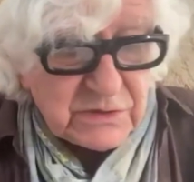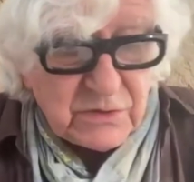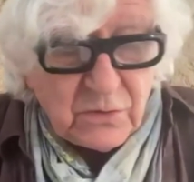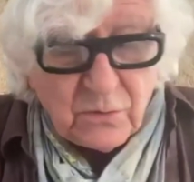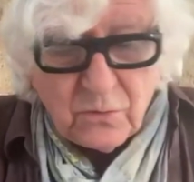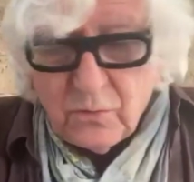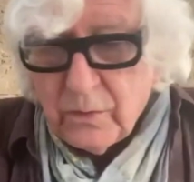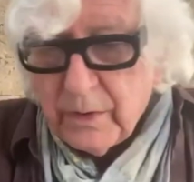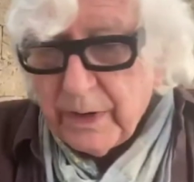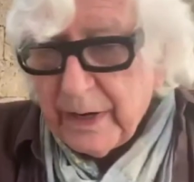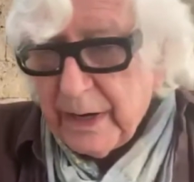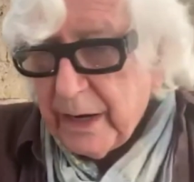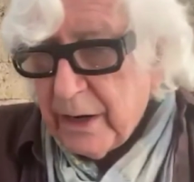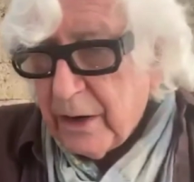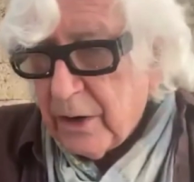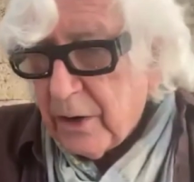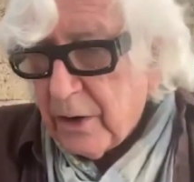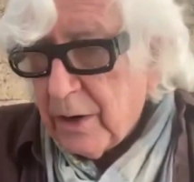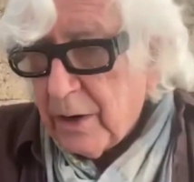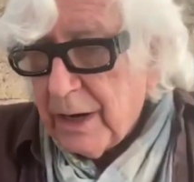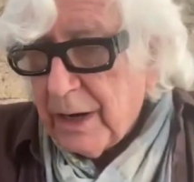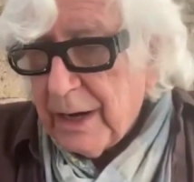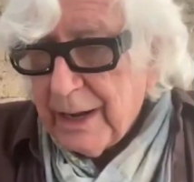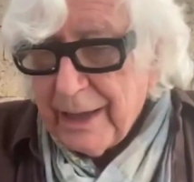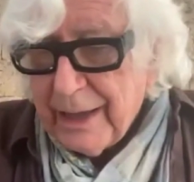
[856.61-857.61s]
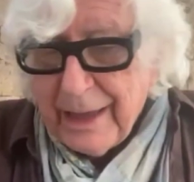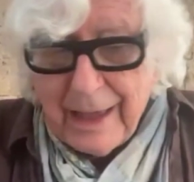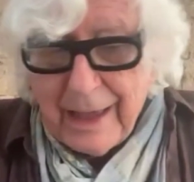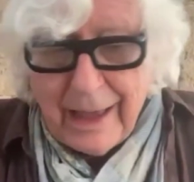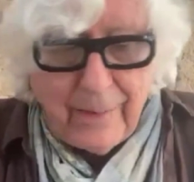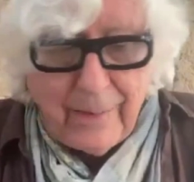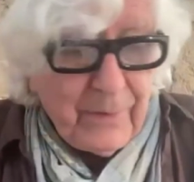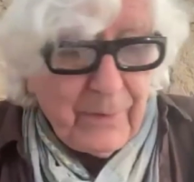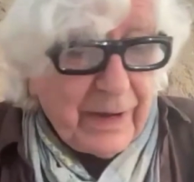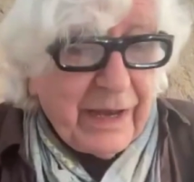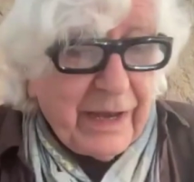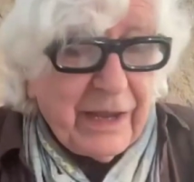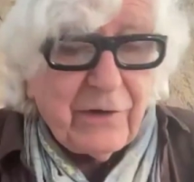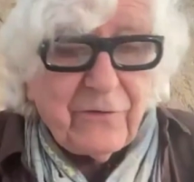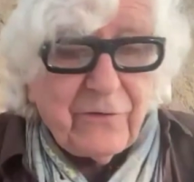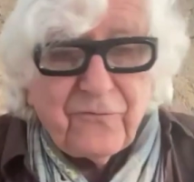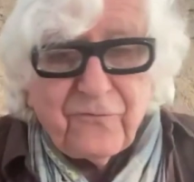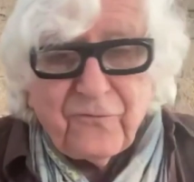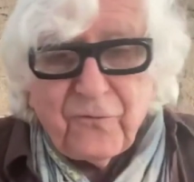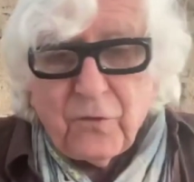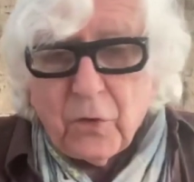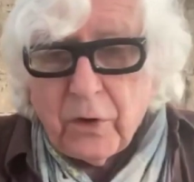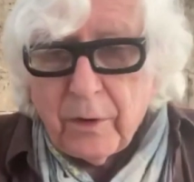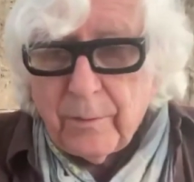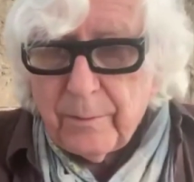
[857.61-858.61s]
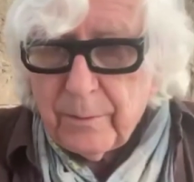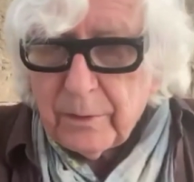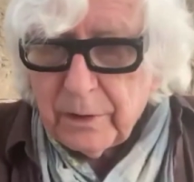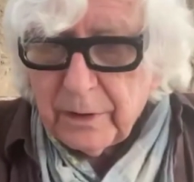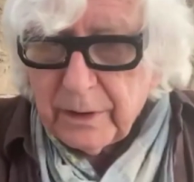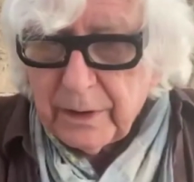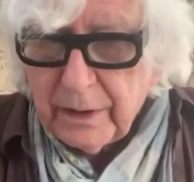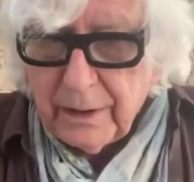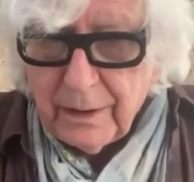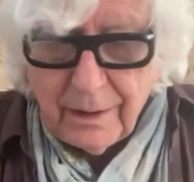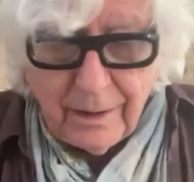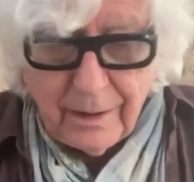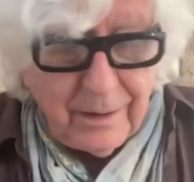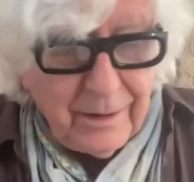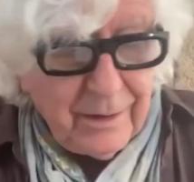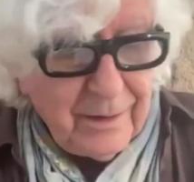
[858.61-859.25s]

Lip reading: where I am informally